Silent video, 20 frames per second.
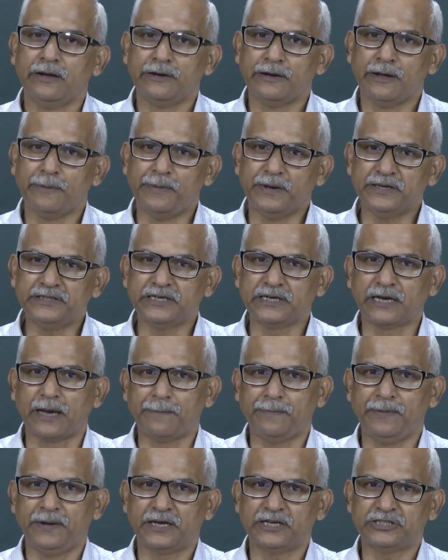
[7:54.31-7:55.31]
the basic
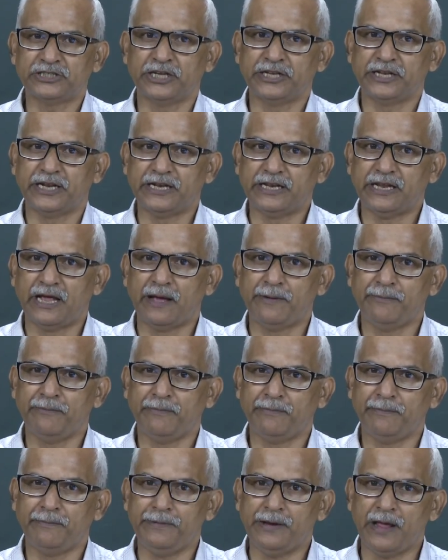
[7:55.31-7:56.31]
application that
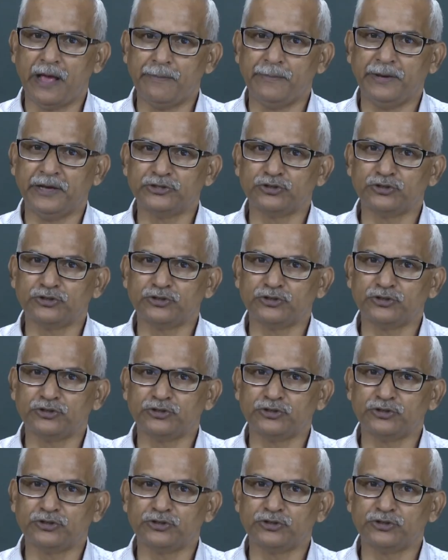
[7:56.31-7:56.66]
DMA